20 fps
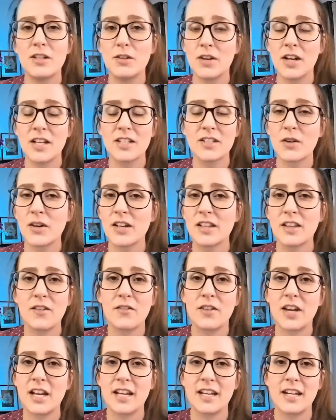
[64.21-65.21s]
You guys know I
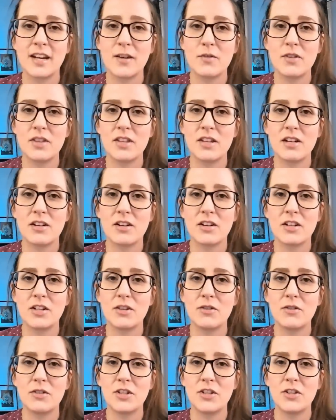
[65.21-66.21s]
love hanging out with you here on
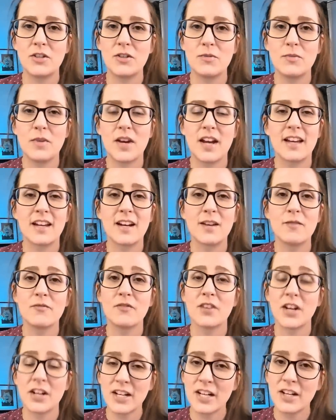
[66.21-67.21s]
YouTube, and I'm
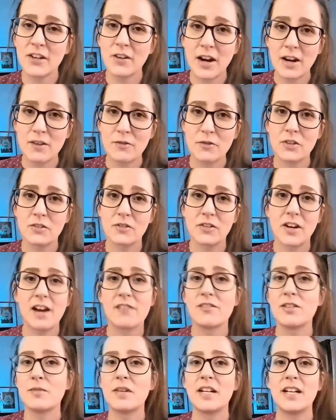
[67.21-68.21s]
very grateful for
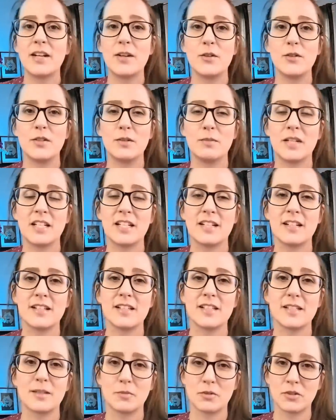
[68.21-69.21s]
everybody who's been
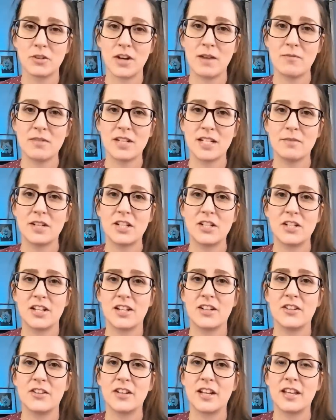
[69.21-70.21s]
subscribing to my
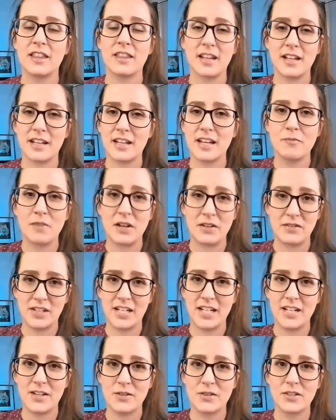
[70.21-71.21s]
channel and liking my
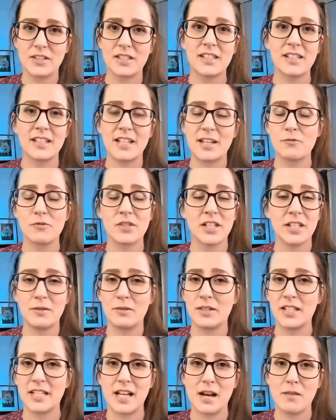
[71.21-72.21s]
videos. It really,
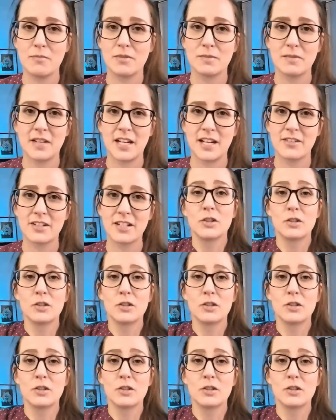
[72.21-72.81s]
really helps me out.